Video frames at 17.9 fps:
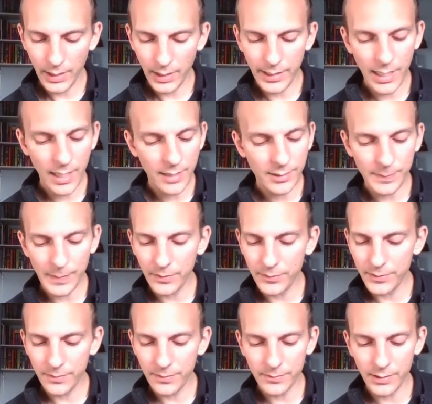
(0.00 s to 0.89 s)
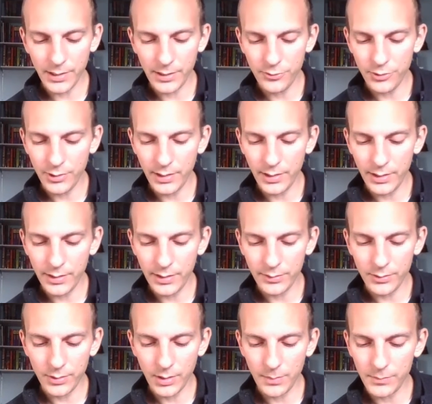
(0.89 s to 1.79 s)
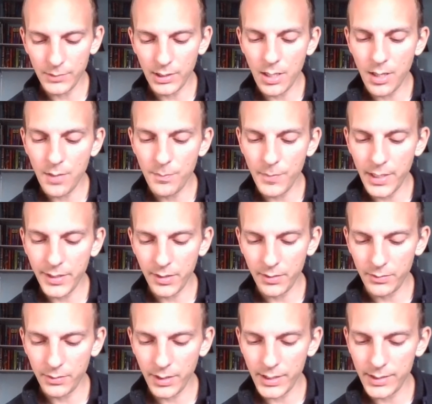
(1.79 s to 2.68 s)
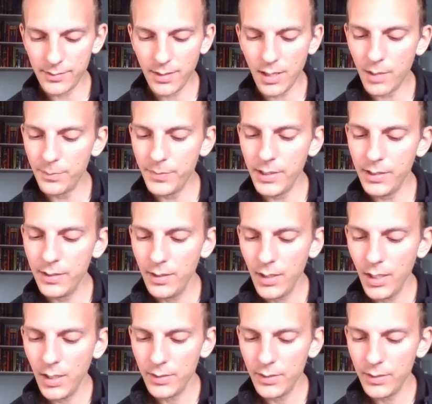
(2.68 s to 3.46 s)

I can't spell differentiating, so I'm going to make it really sloppy